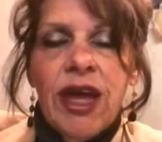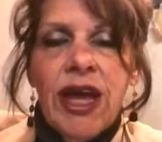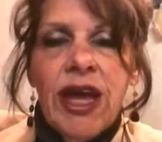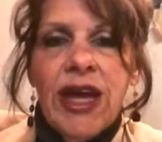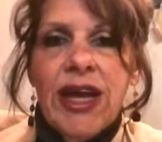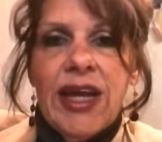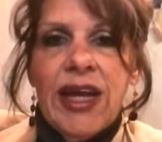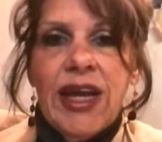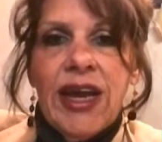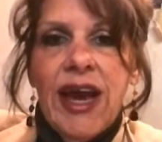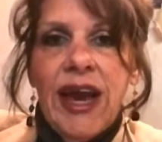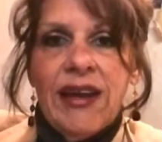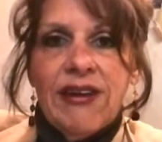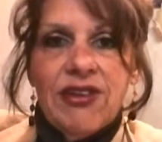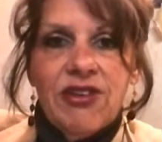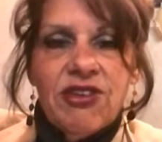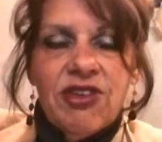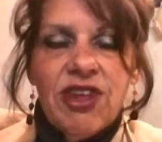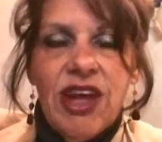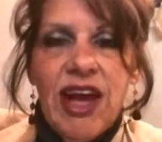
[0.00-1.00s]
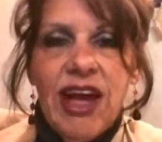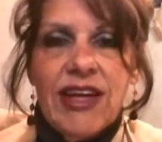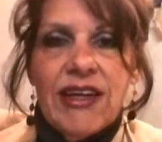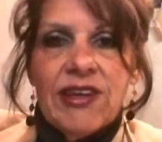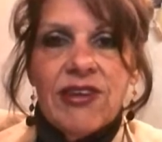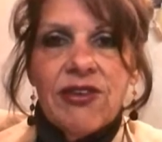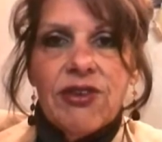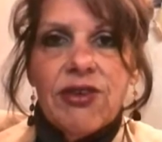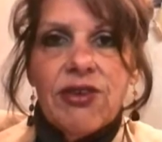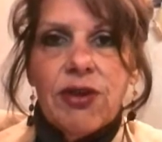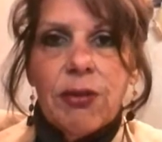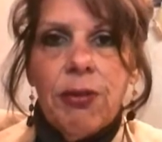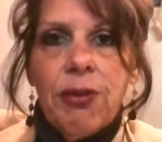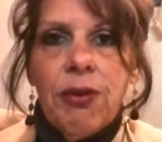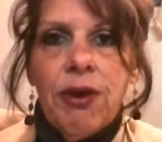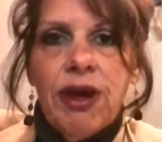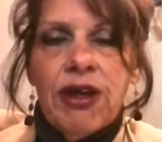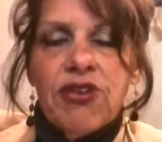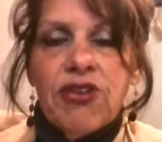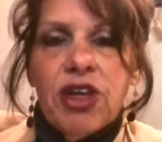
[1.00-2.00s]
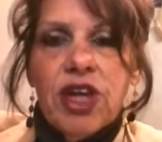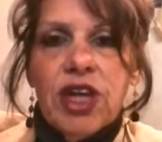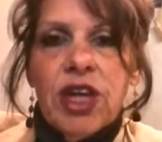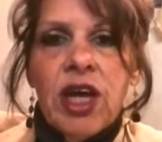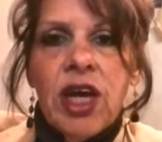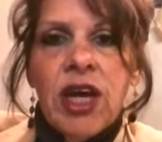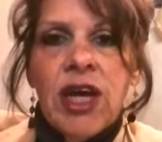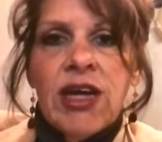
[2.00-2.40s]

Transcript: any kind of sadness or depression.